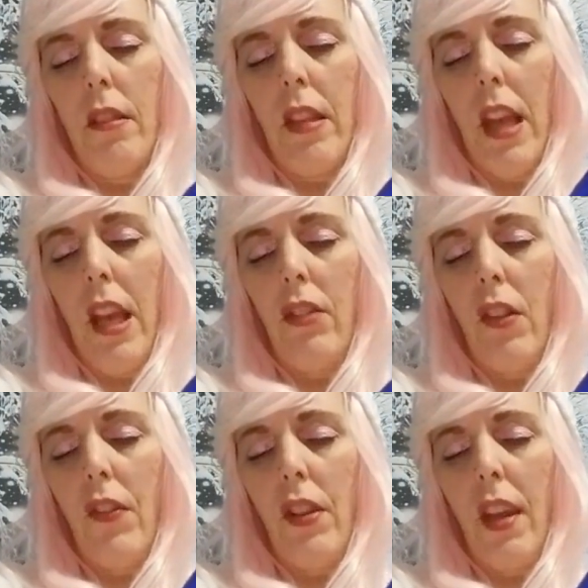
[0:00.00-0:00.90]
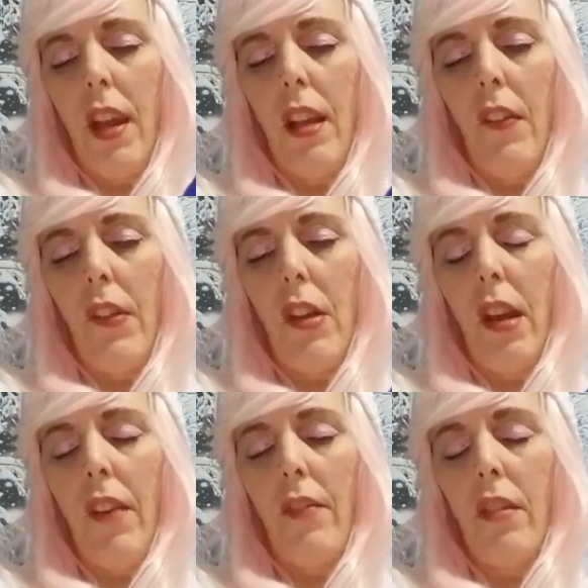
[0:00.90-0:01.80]
sage if you can. If you don't
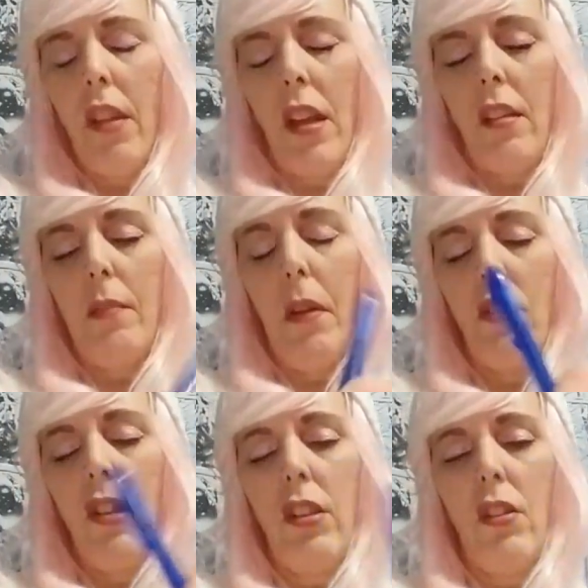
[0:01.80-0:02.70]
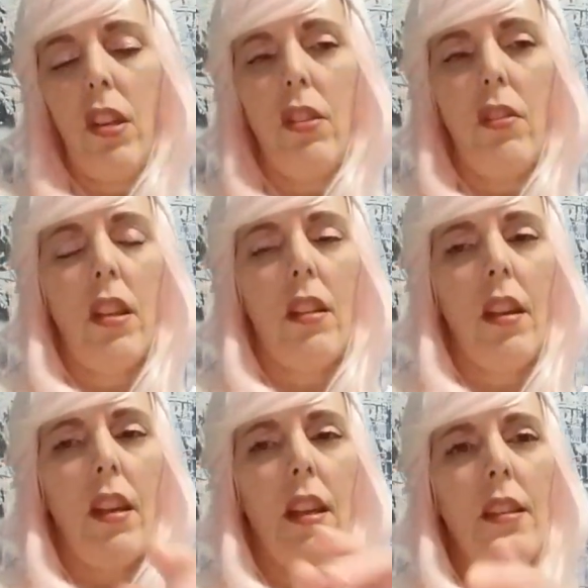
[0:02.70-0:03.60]
have, like, smudging, you can get,
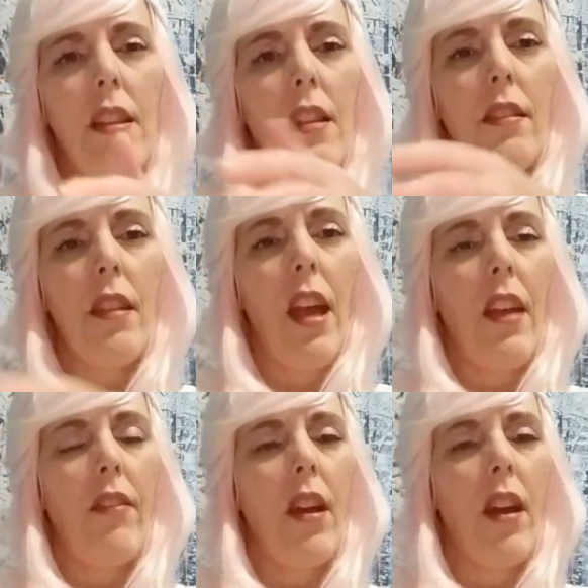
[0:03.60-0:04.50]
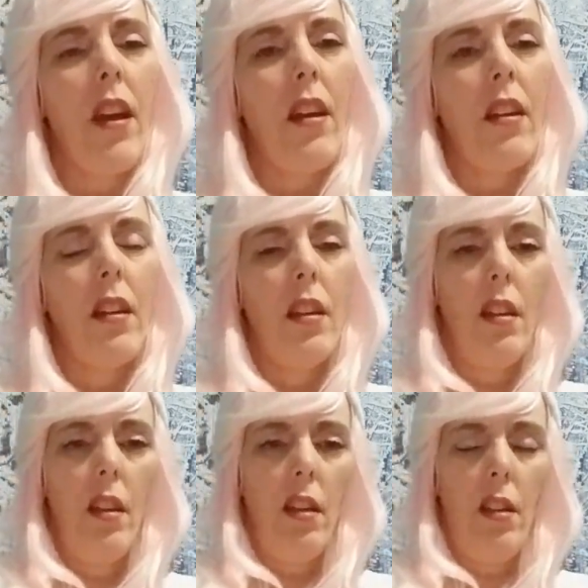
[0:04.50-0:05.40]
like, incense. I have that.
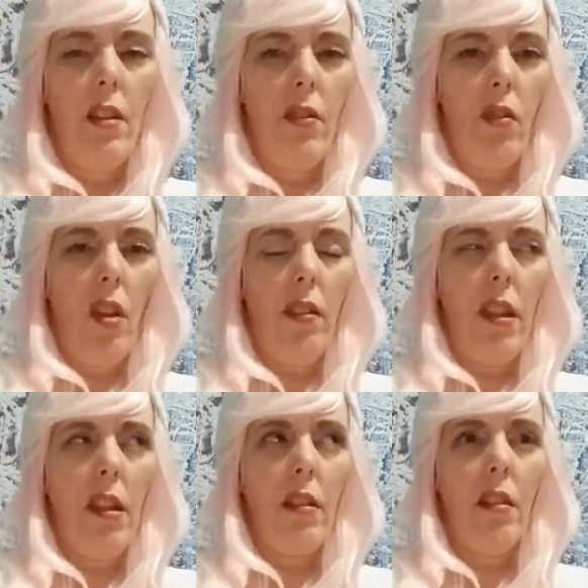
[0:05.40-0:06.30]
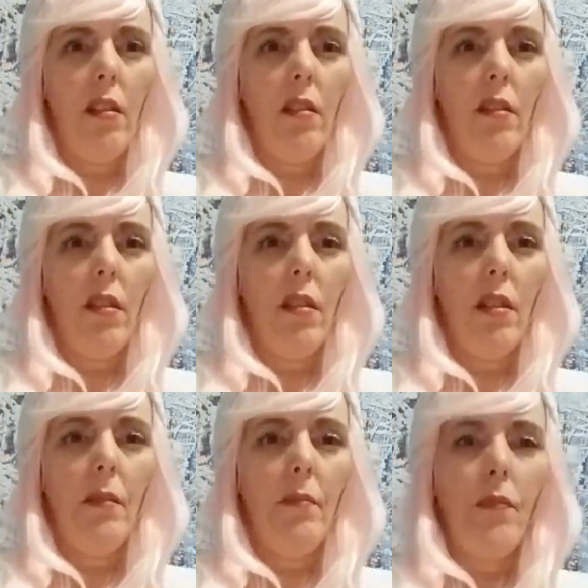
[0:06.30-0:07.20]
Try to sea salt,
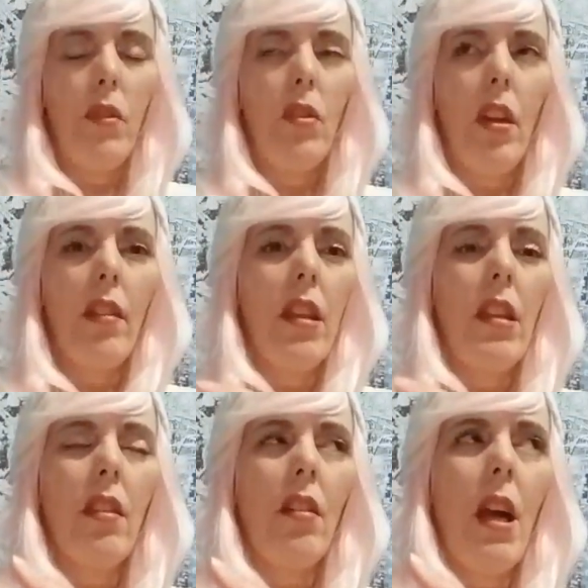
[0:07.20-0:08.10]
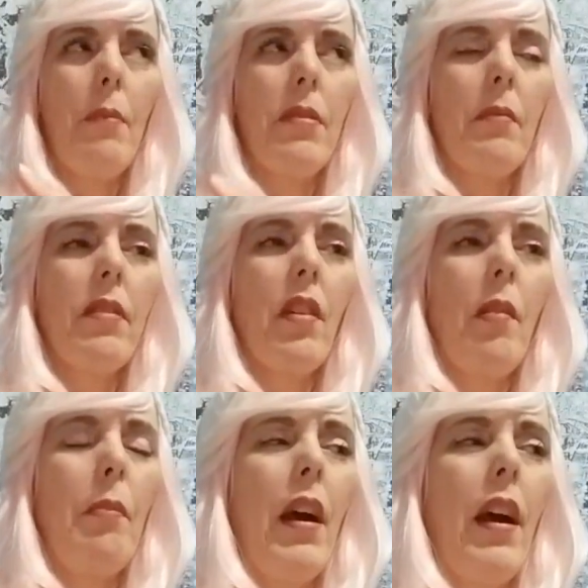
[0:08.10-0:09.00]
do like a sea salt, Epsom
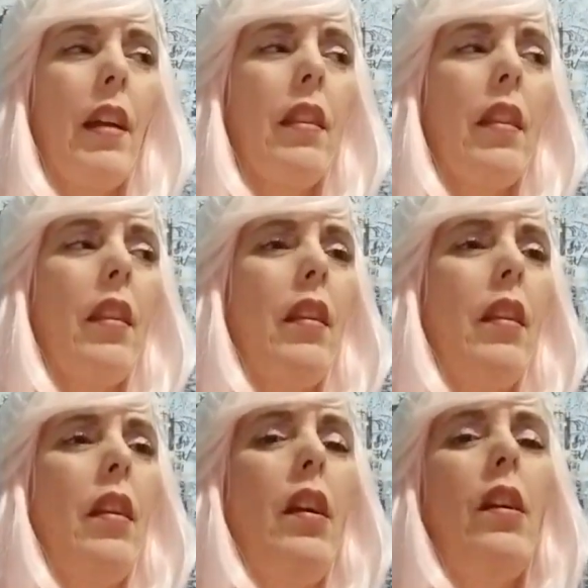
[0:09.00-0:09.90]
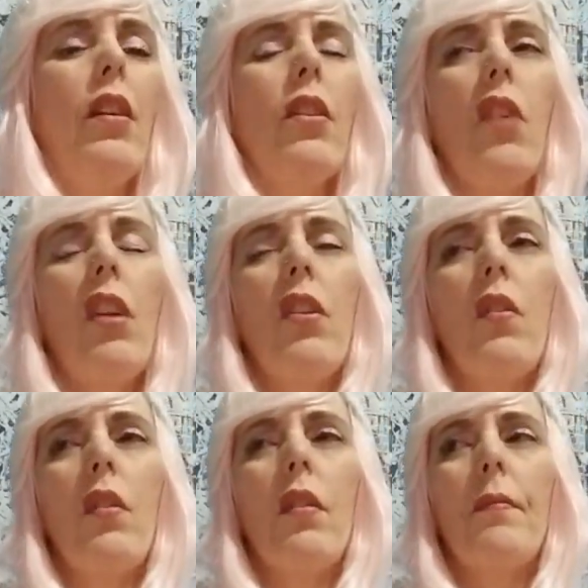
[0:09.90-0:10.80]
salt bath. Try to